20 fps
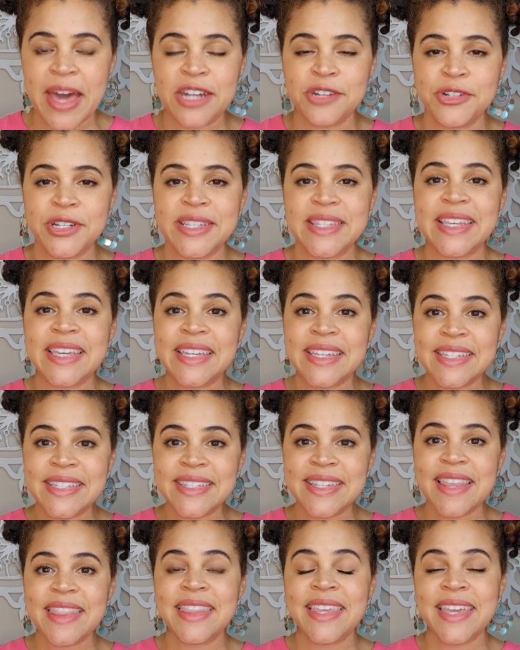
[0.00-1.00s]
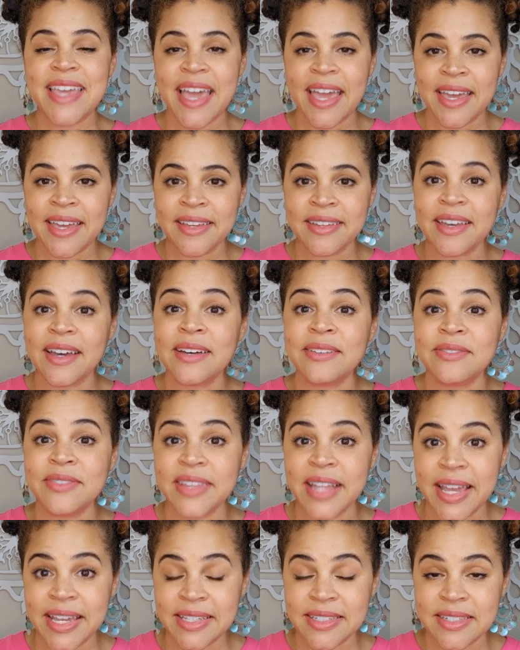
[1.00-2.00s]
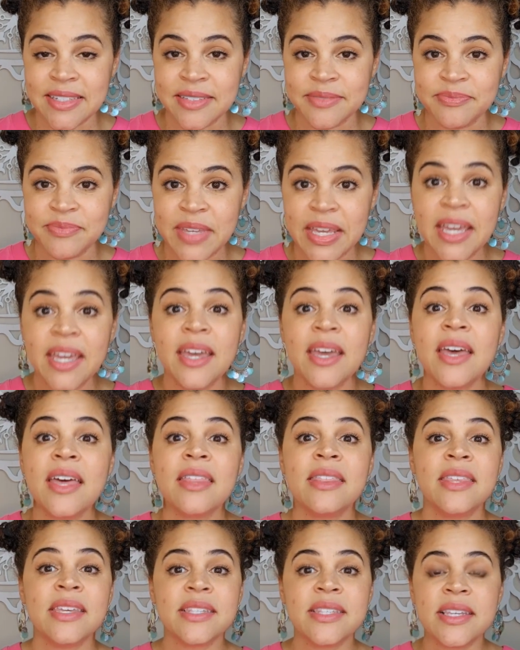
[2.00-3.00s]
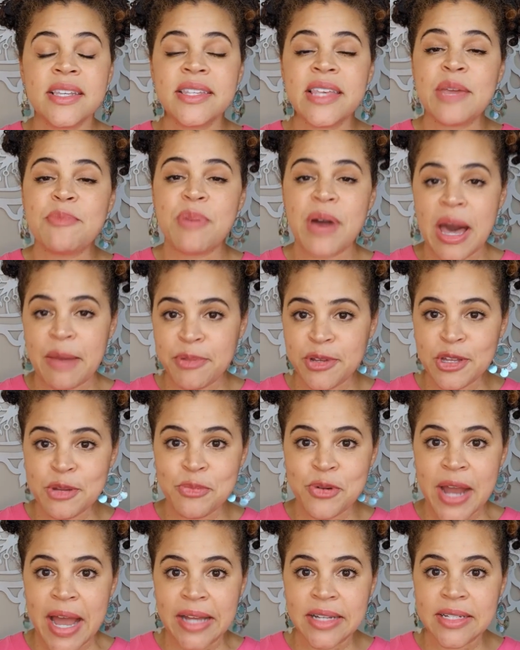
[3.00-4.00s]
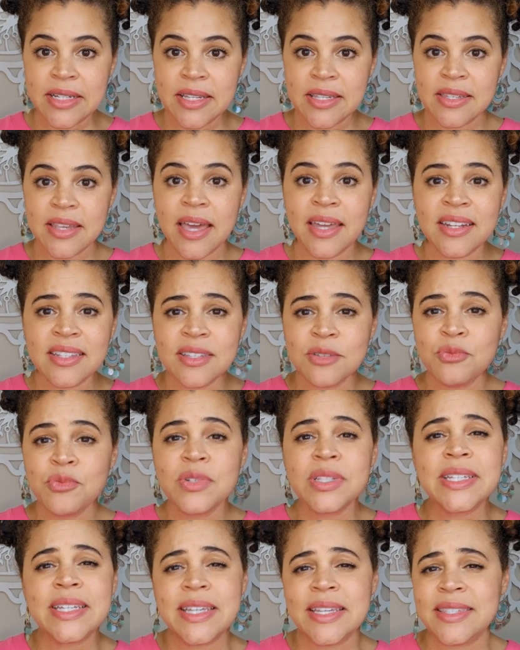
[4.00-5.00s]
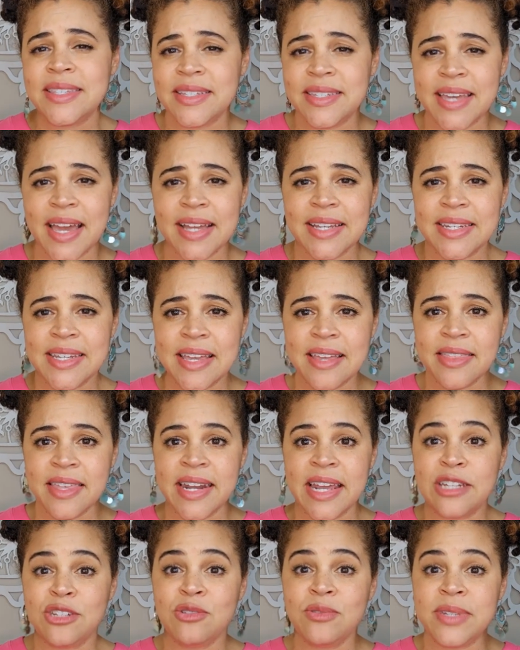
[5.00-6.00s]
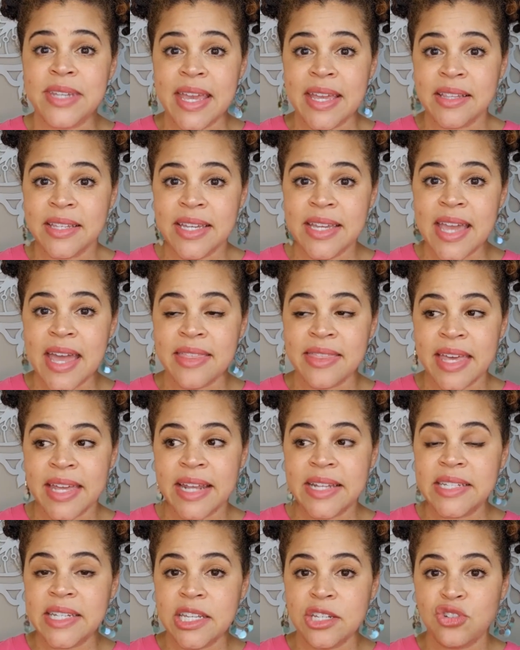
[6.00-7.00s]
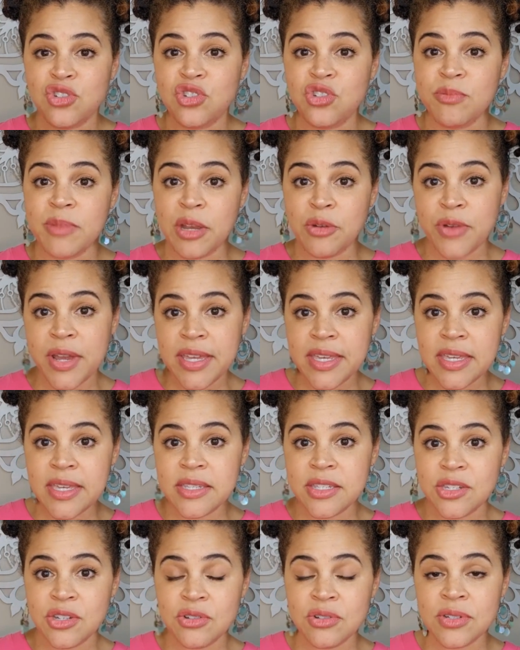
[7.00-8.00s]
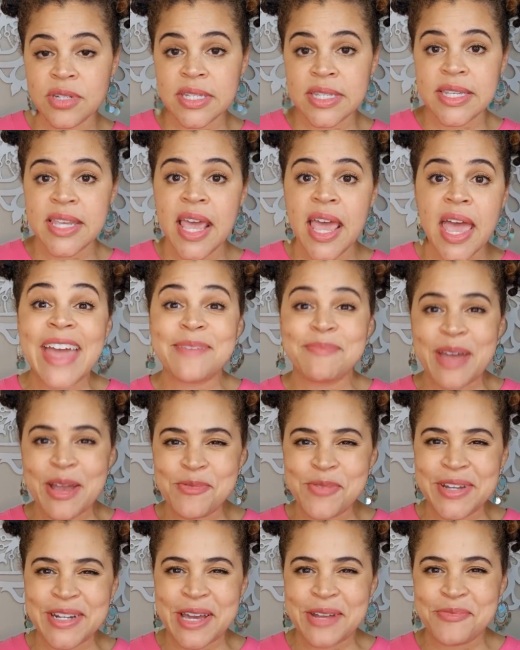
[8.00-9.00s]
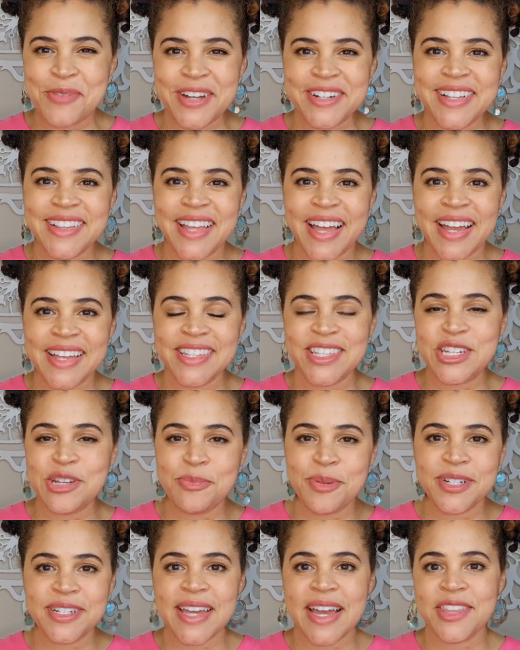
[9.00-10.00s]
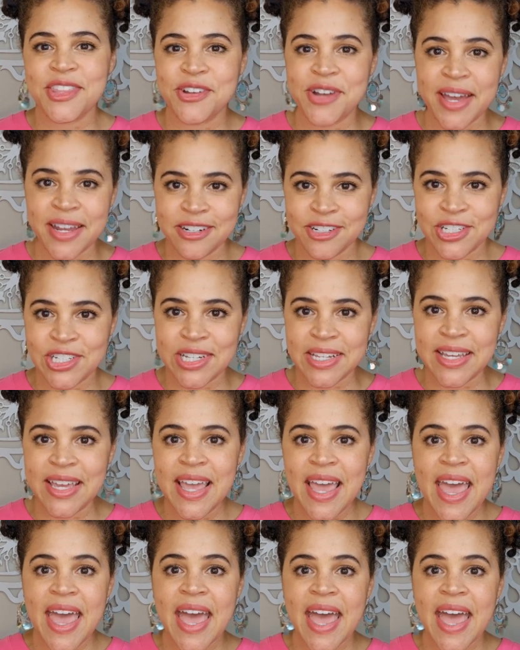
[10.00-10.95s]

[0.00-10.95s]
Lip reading: batteries is the egg of light. This is a popular practice, and it's a really easy technique that I do daily and that I teach to my Reiki students and my one-on-one clients to protect their energy.